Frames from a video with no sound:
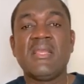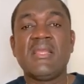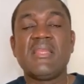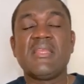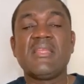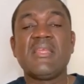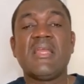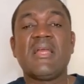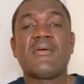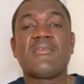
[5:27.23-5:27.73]

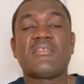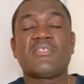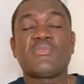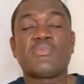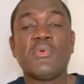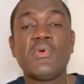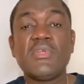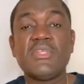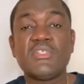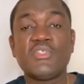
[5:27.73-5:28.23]
they are
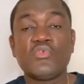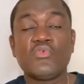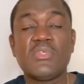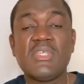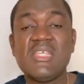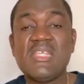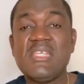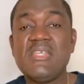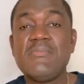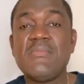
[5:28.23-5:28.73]
responding to
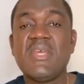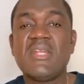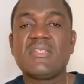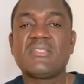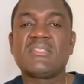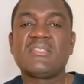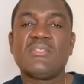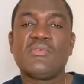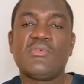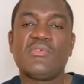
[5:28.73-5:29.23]

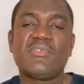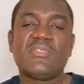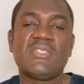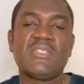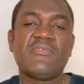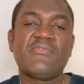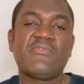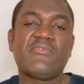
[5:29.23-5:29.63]
emails they received